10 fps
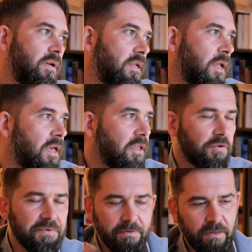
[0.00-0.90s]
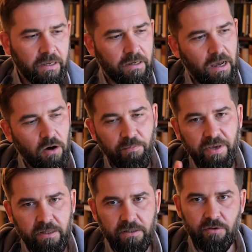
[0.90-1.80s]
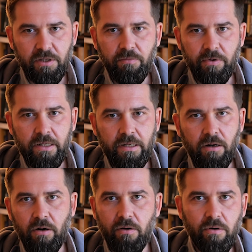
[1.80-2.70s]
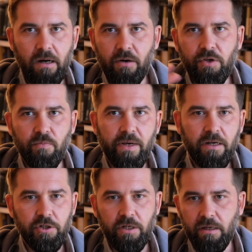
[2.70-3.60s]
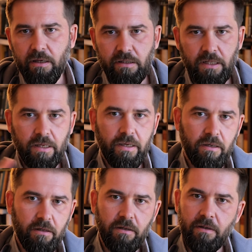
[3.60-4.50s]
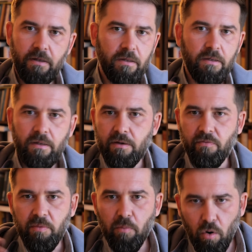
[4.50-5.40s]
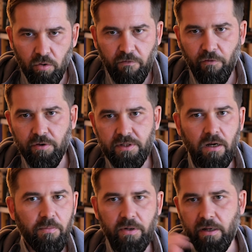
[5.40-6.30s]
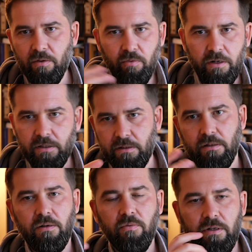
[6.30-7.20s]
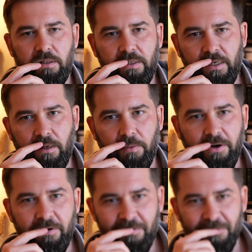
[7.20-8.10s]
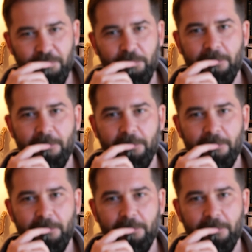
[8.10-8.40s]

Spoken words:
great. In terms of like how big is your team right now? How are you managing? Is it like a remote first company? What is the setup there?